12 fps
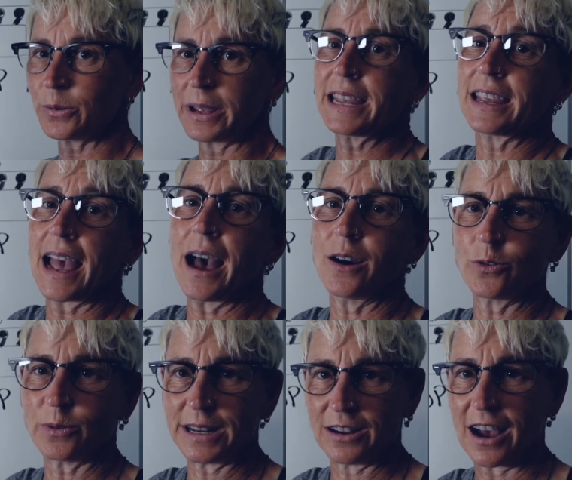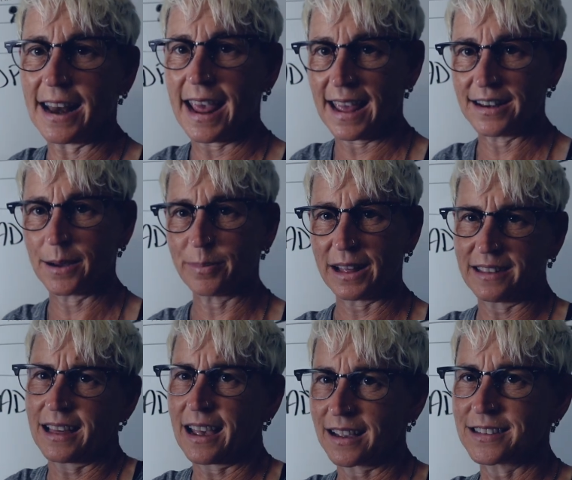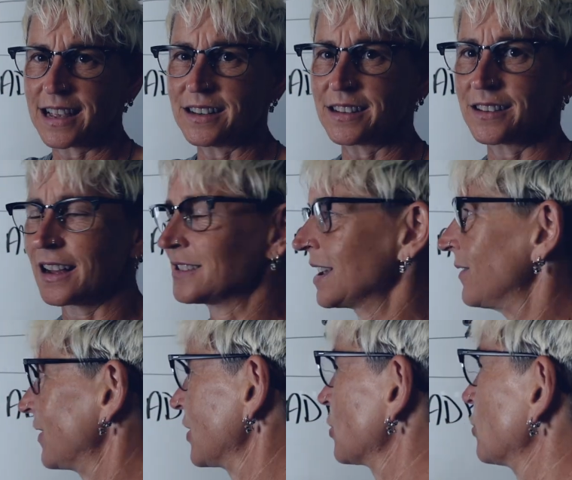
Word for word: we how do we not end up like that? Because that does not sound very